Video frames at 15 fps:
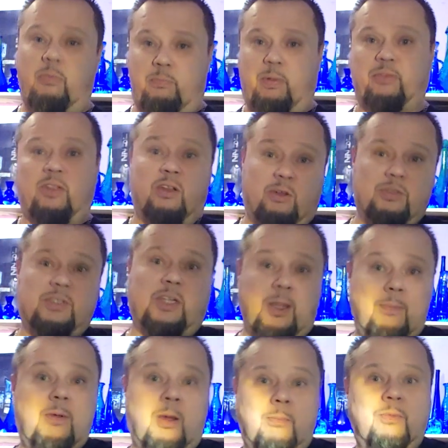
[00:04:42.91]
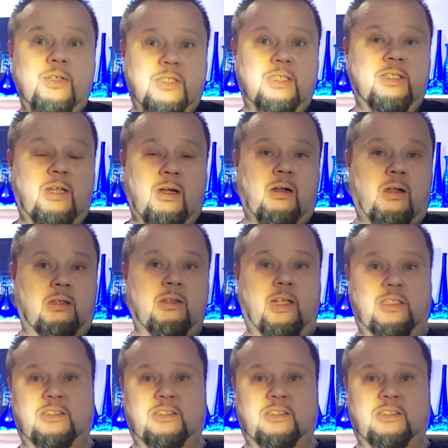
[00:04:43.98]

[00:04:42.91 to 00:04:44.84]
but they do skip numbers in there, unlike